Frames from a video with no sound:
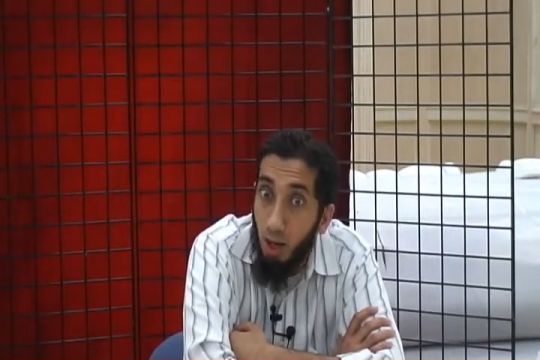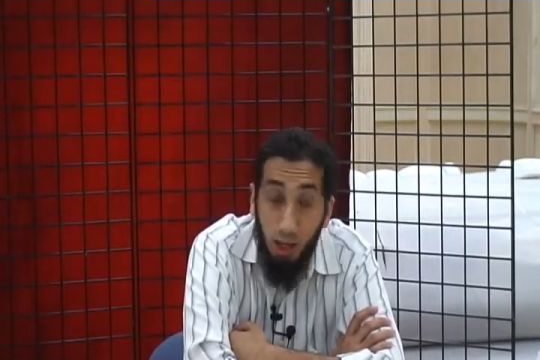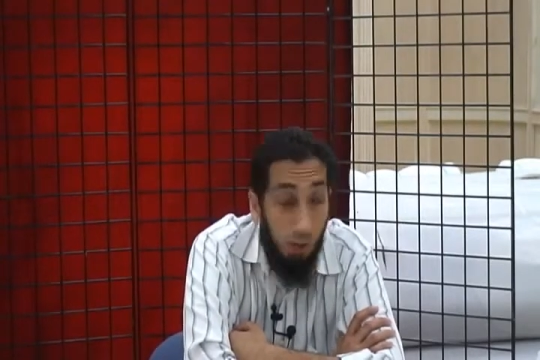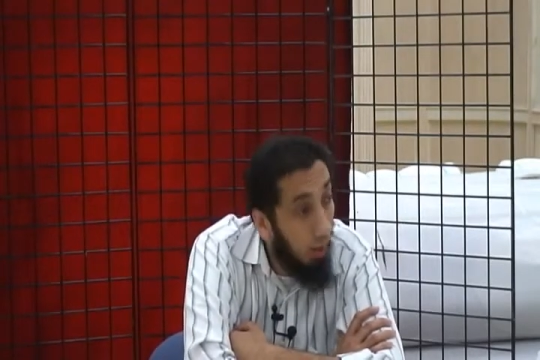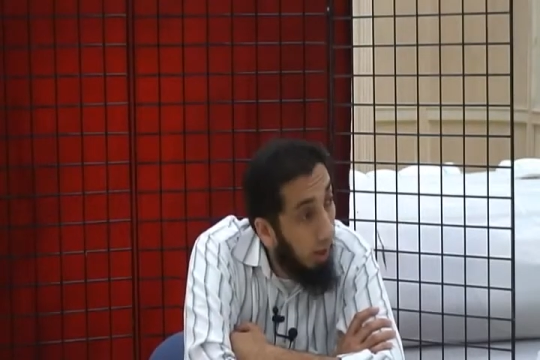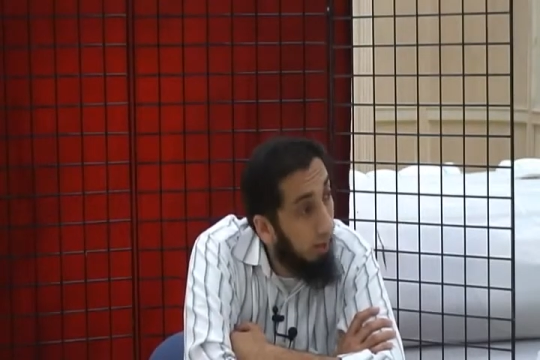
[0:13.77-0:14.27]

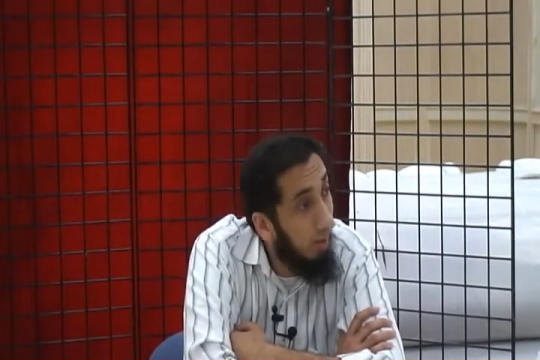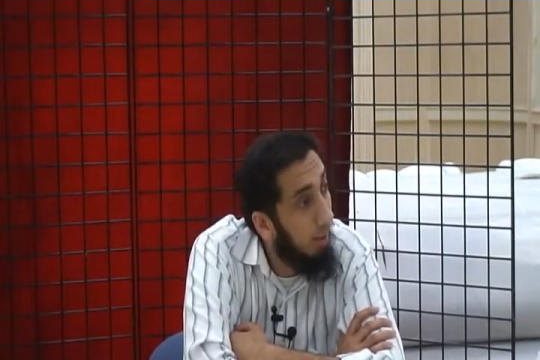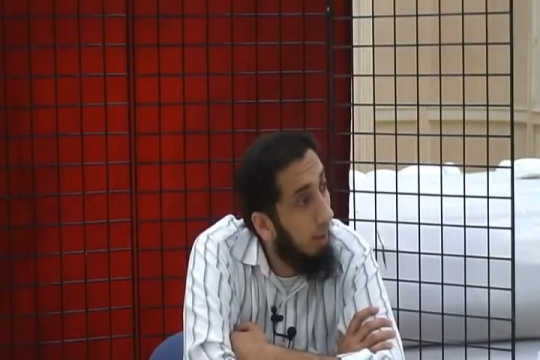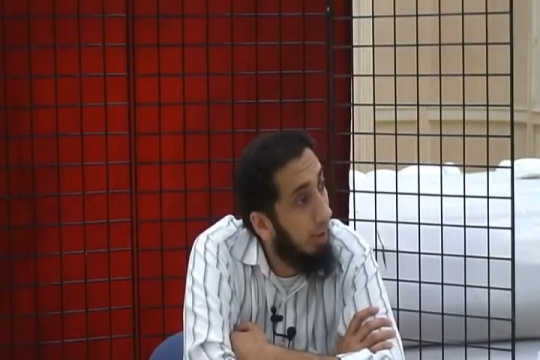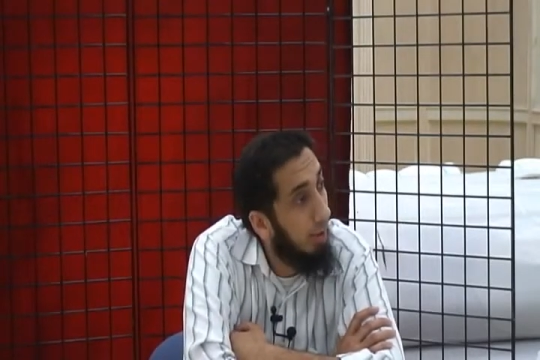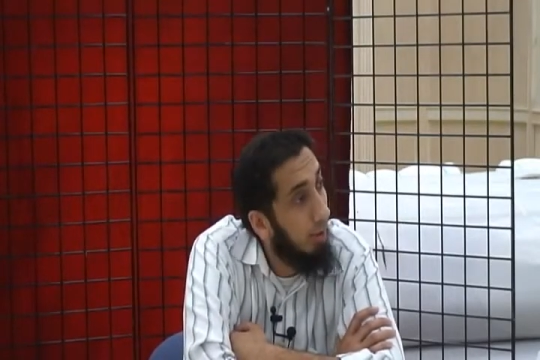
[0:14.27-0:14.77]
I don't have
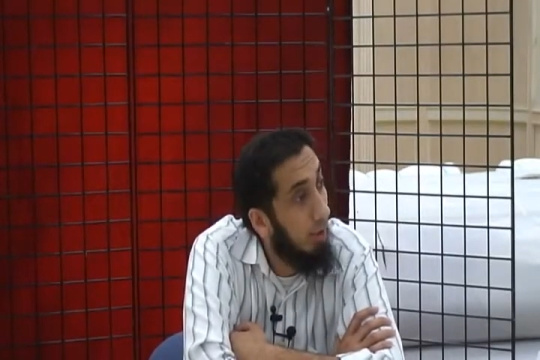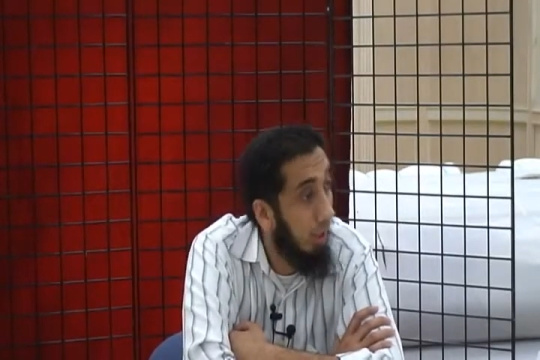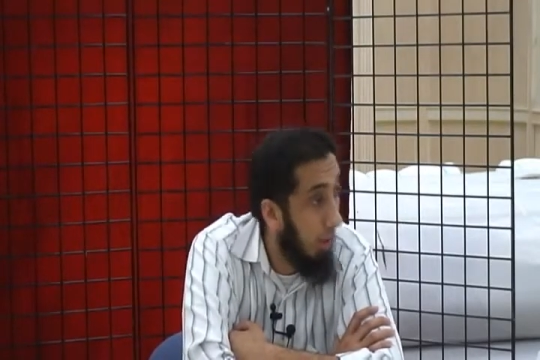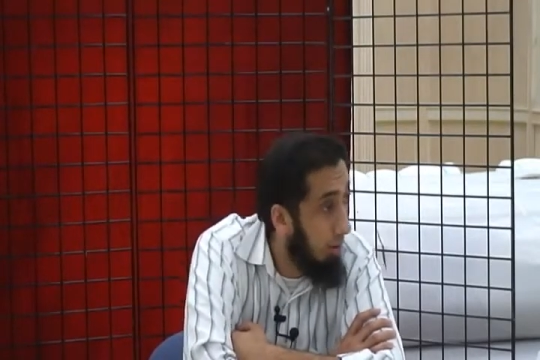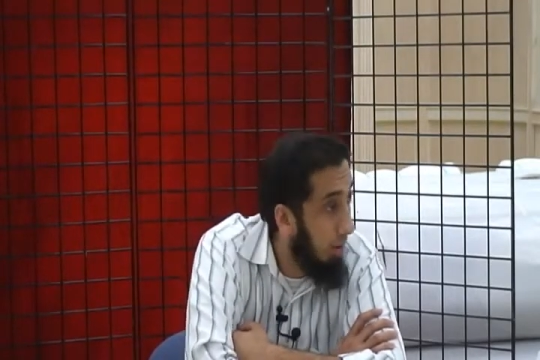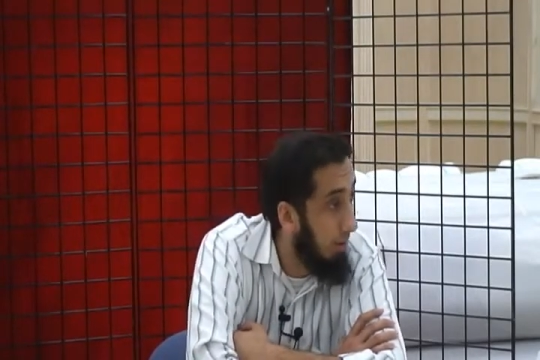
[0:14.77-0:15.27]
my master's
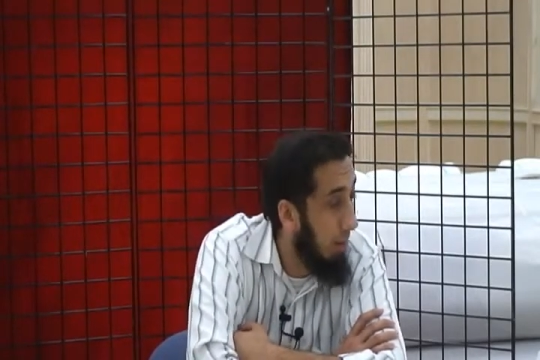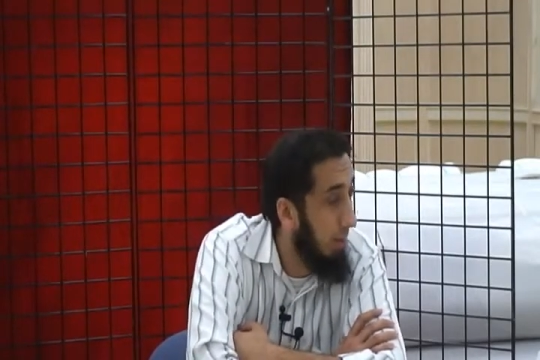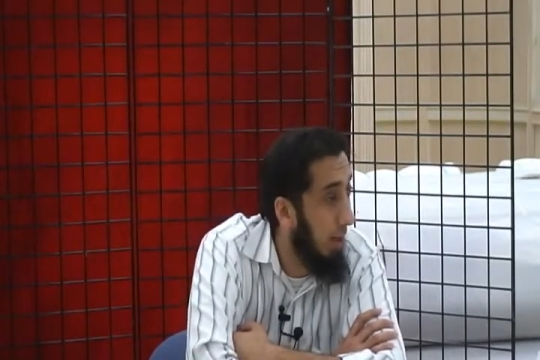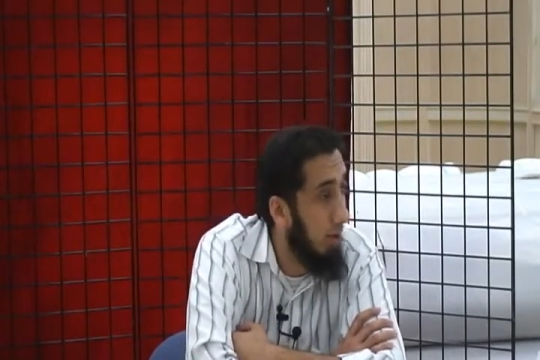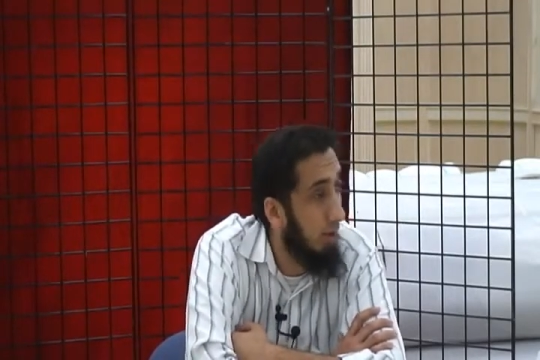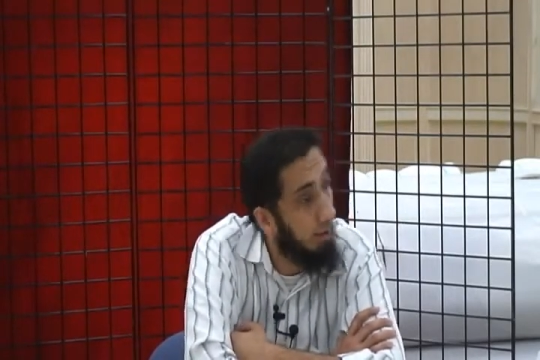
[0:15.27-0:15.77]
yet. I don't have my
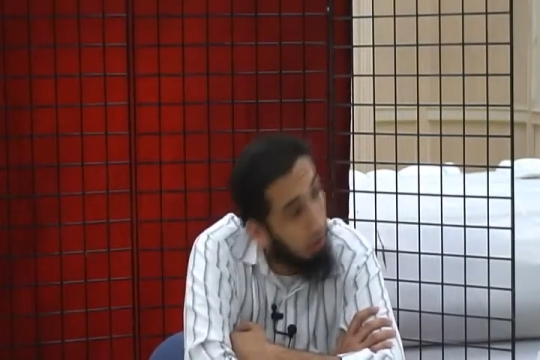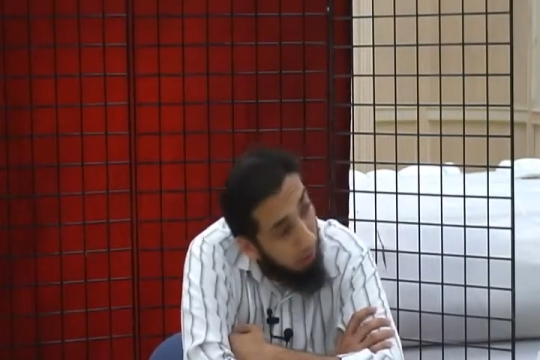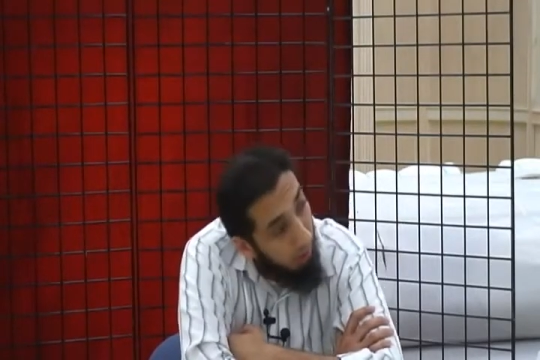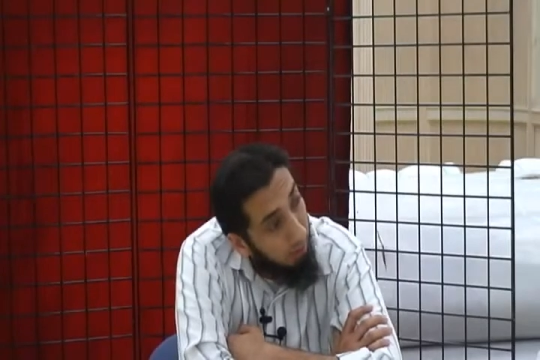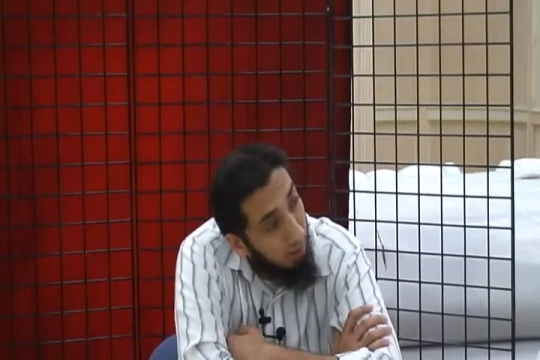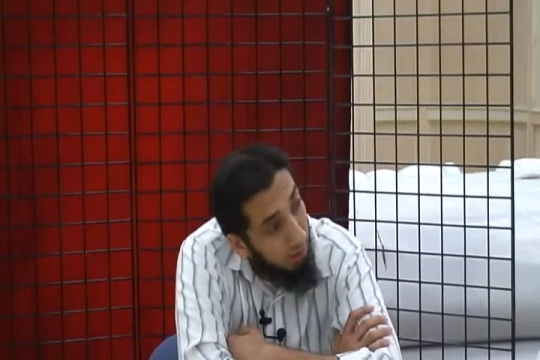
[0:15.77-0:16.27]
bachelor's yet.
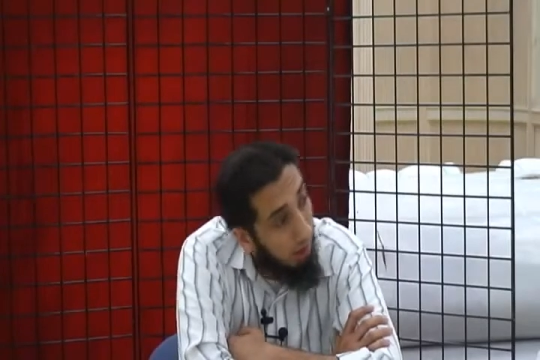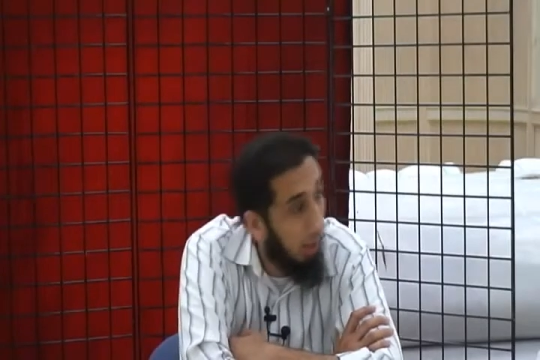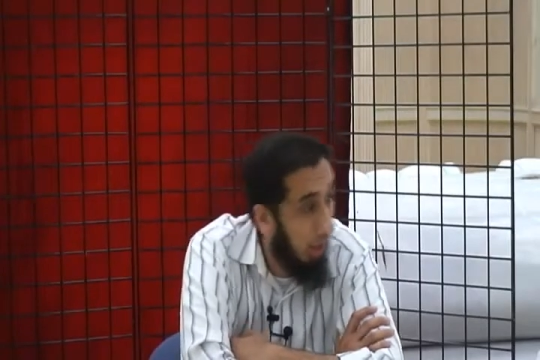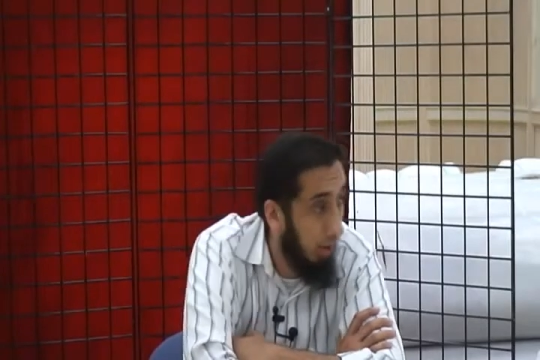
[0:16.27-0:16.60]
I don't have this yet.